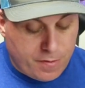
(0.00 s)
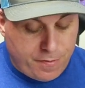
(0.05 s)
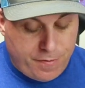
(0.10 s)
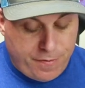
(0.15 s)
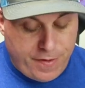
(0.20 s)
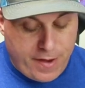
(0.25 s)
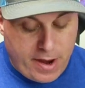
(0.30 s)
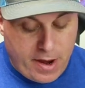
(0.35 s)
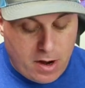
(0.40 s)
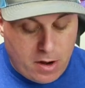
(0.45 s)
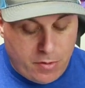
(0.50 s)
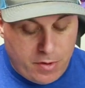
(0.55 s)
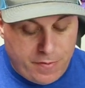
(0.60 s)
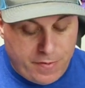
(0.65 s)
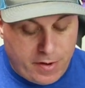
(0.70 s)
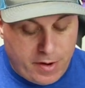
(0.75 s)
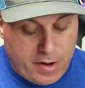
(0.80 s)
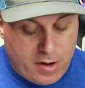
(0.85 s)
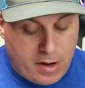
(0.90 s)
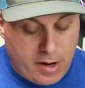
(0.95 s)
Very,
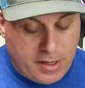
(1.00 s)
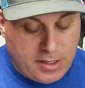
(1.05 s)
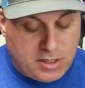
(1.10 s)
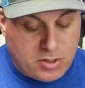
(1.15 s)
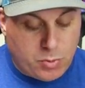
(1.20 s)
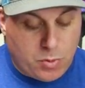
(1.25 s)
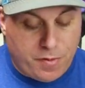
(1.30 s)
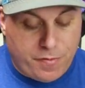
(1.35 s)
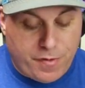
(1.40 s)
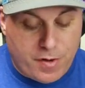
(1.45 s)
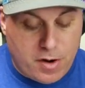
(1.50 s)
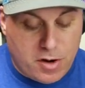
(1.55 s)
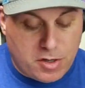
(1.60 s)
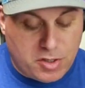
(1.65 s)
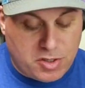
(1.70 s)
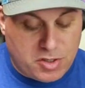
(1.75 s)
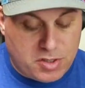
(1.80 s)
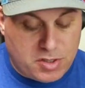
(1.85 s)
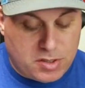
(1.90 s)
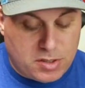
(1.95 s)
very nice.
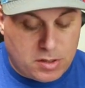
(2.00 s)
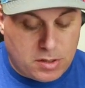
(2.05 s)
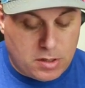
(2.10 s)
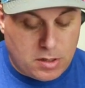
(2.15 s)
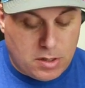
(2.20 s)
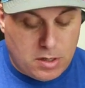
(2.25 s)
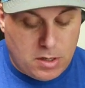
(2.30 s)
Reverse.